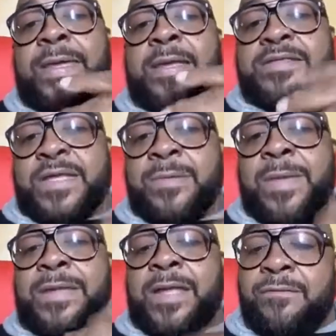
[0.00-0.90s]
tell him I
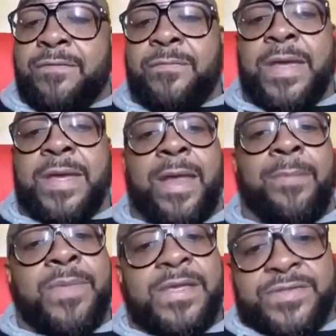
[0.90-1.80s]
love him and I
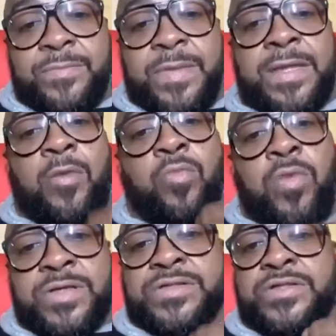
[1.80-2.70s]
miss him and I
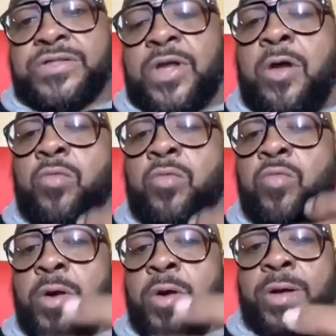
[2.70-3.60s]
want us to start
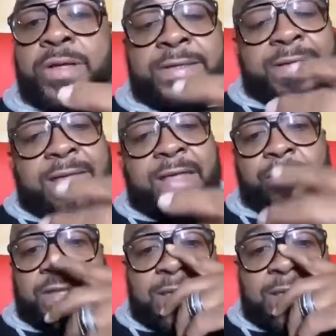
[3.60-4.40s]
working together again.